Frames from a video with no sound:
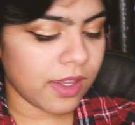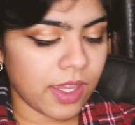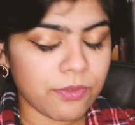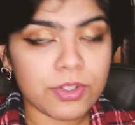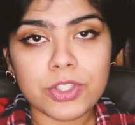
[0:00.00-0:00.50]

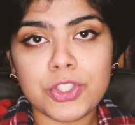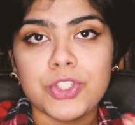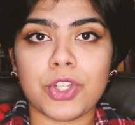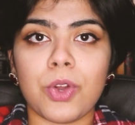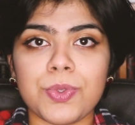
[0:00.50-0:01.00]
It really
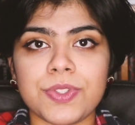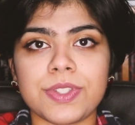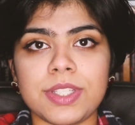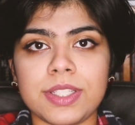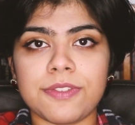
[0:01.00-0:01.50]
shows
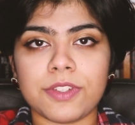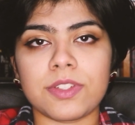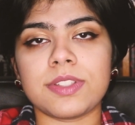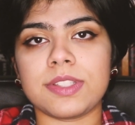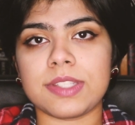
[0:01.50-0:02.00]
the
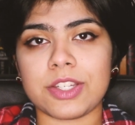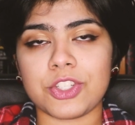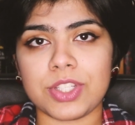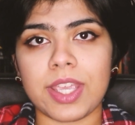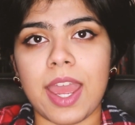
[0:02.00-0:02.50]
difficulties that
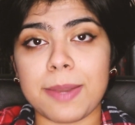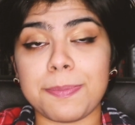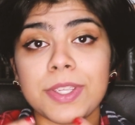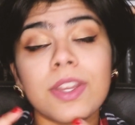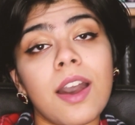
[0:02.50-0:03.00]
she
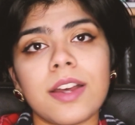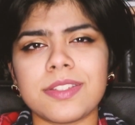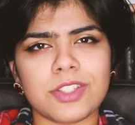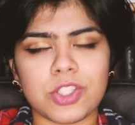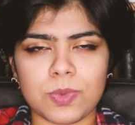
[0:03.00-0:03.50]
had
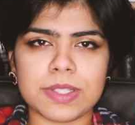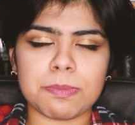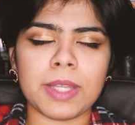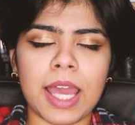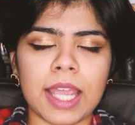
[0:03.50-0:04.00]
because she was
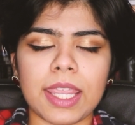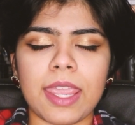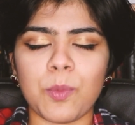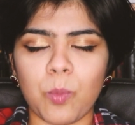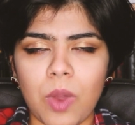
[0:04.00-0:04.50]
black
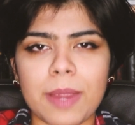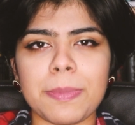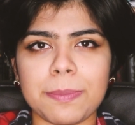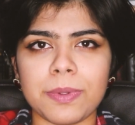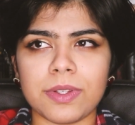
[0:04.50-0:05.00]
and why
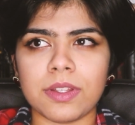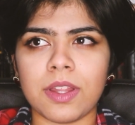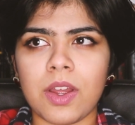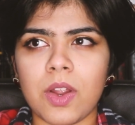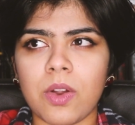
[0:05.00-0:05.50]

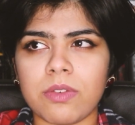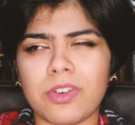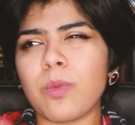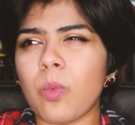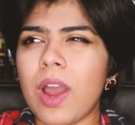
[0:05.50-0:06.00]
people
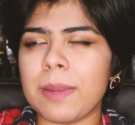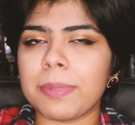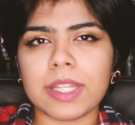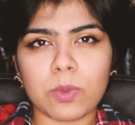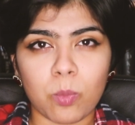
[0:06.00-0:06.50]
not why,
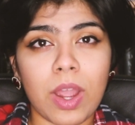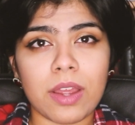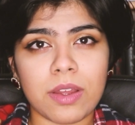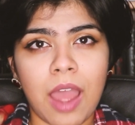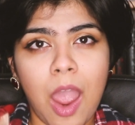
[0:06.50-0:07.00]
but like
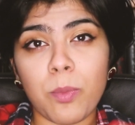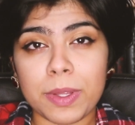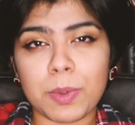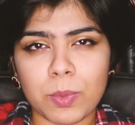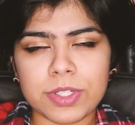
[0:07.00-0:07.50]
what, uh, how
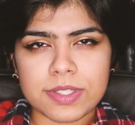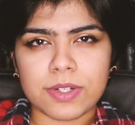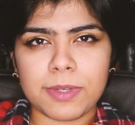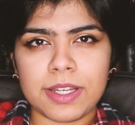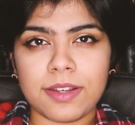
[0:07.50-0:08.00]
people were
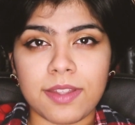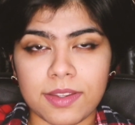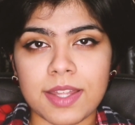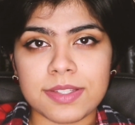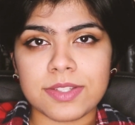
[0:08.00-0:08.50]
discriminating
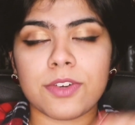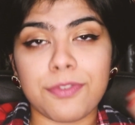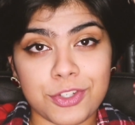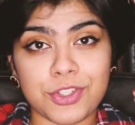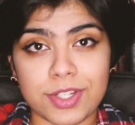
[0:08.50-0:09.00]
against her
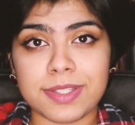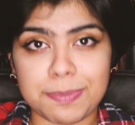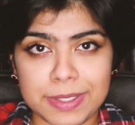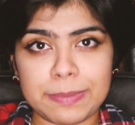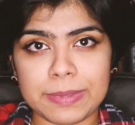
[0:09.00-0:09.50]
for
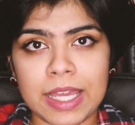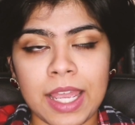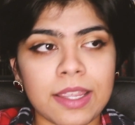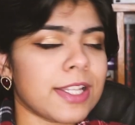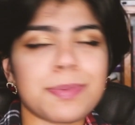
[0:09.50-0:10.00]
just being
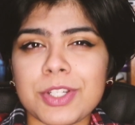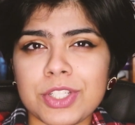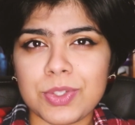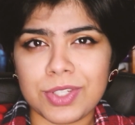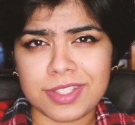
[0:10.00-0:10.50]
black.
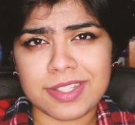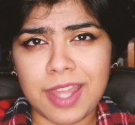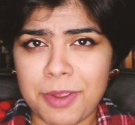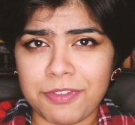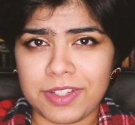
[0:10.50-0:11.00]
Especially during this
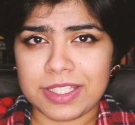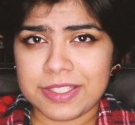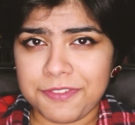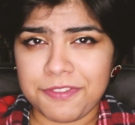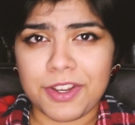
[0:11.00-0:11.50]
time, I feel like it's
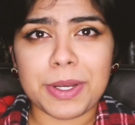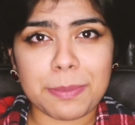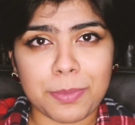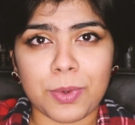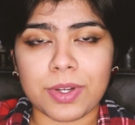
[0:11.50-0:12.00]
a very
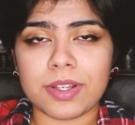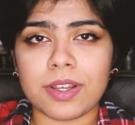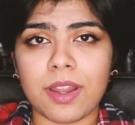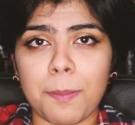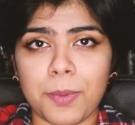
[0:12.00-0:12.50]

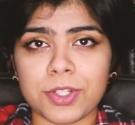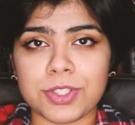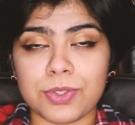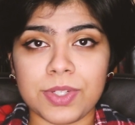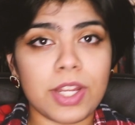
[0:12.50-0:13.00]
important book
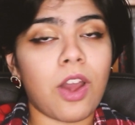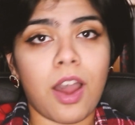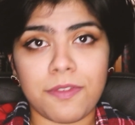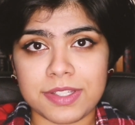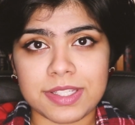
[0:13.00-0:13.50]
to read.
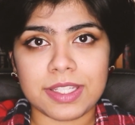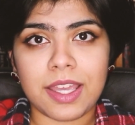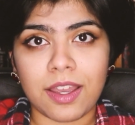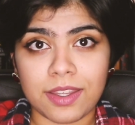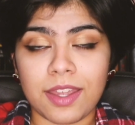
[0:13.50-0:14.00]
Obviously,
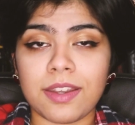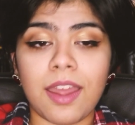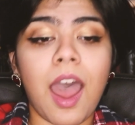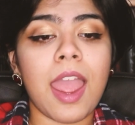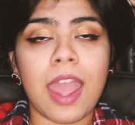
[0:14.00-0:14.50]

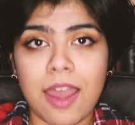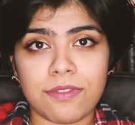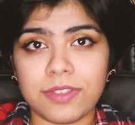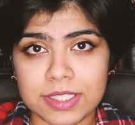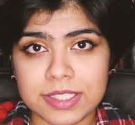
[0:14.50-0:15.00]
again, I
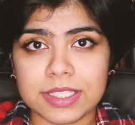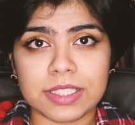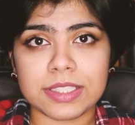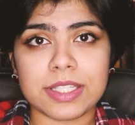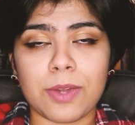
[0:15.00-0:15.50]
have links
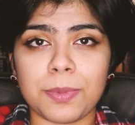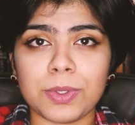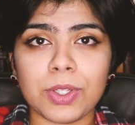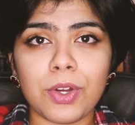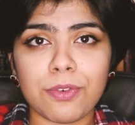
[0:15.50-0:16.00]
linked down
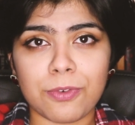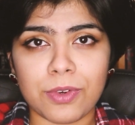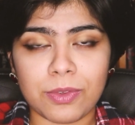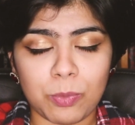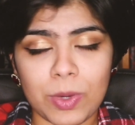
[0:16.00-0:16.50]
below
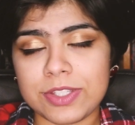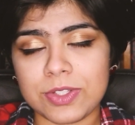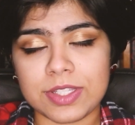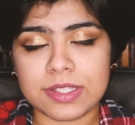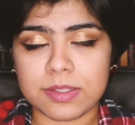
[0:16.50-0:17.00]
for ways
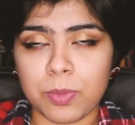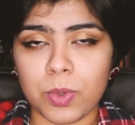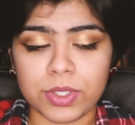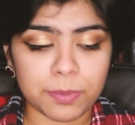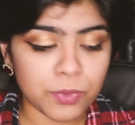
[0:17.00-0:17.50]
you can
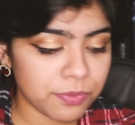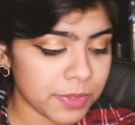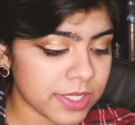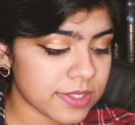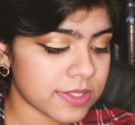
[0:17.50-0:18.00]
support the
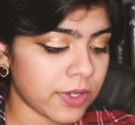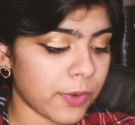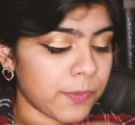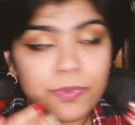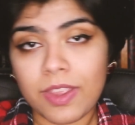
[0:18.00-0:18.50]
movement,
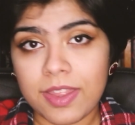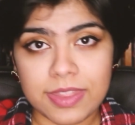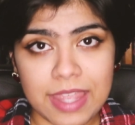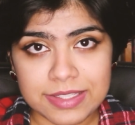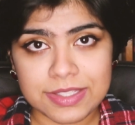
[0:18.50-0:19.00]
so
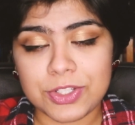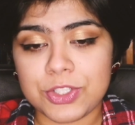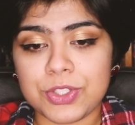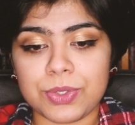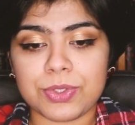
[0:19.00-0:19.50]
that's there
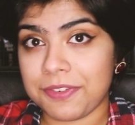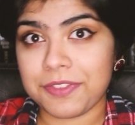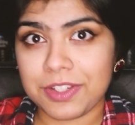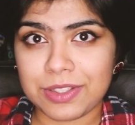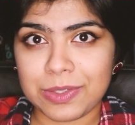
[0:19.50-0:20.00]
too.
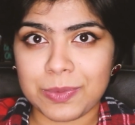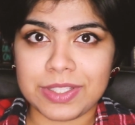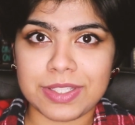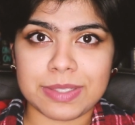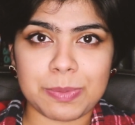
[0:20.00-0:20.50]
Definitely
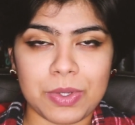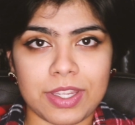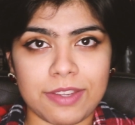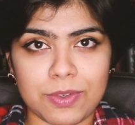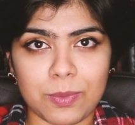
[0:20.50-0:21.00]
read this book
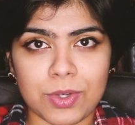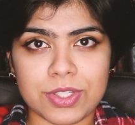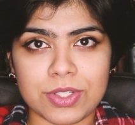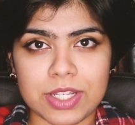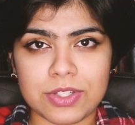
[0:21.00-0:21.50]
if you want
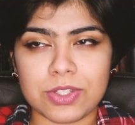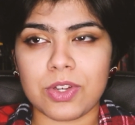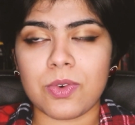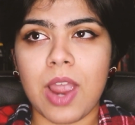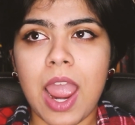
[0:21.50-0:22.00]
to get to
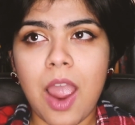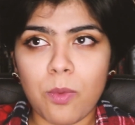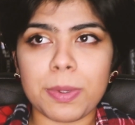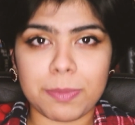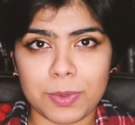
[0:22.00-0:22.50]
know how
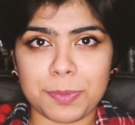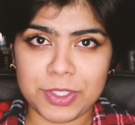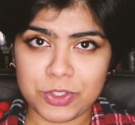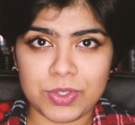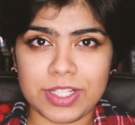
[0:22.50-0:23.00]
people are
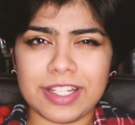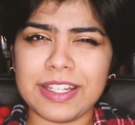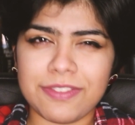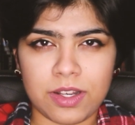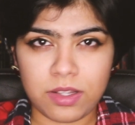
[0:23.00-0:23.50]
being treated
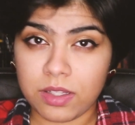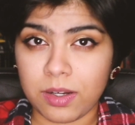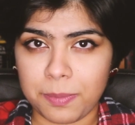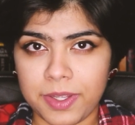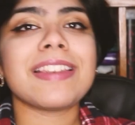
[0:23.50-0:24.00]
even a
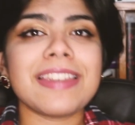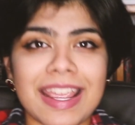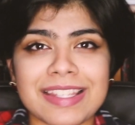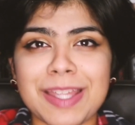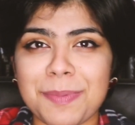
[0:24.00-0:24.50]
little bit.
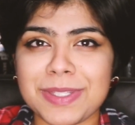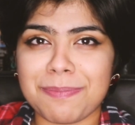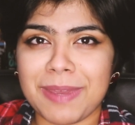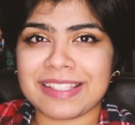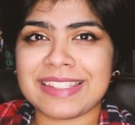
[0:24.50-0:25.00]
Next up is the
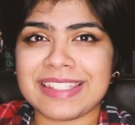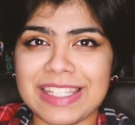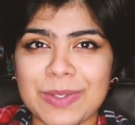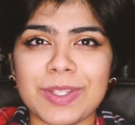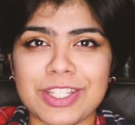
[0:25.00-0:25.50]
best
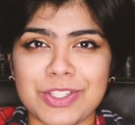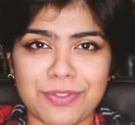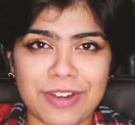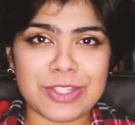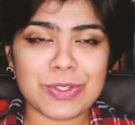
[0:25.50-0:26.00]
sequel that
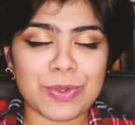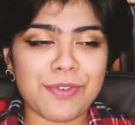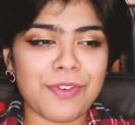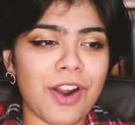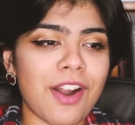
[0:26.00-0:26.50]
you've read so
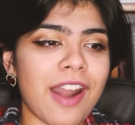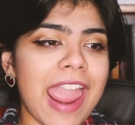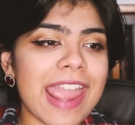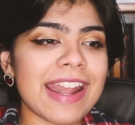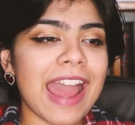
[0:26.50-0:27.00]

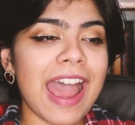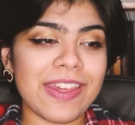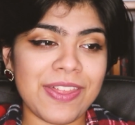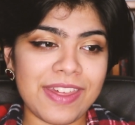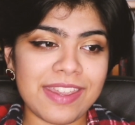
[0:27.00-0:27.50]
far, and
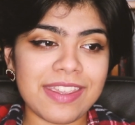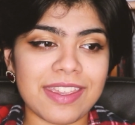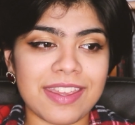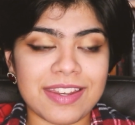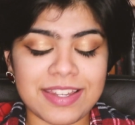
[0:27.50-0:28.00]
I think
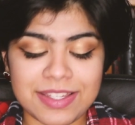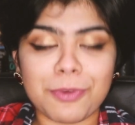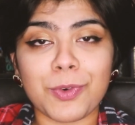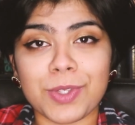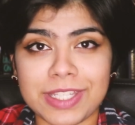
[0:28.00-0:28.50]
it
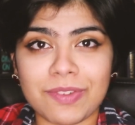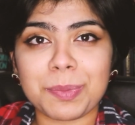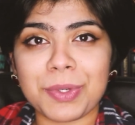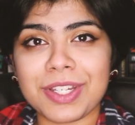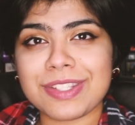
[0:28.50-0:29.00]
is Before the Devil
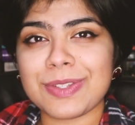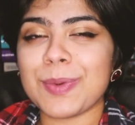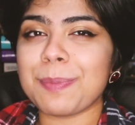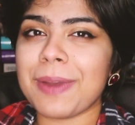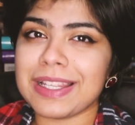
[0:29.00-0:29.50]
Breaks
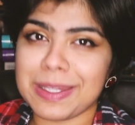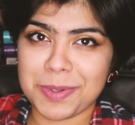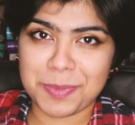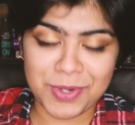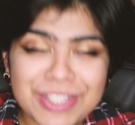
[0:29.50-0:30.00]
You by
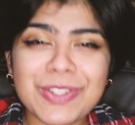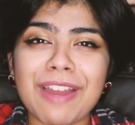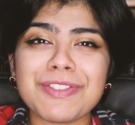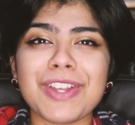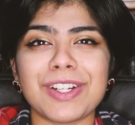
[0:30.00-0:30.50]
Libba Bray. I know
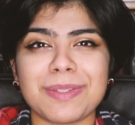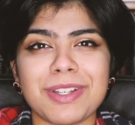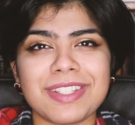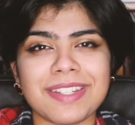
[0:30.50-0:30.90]
I've talked about The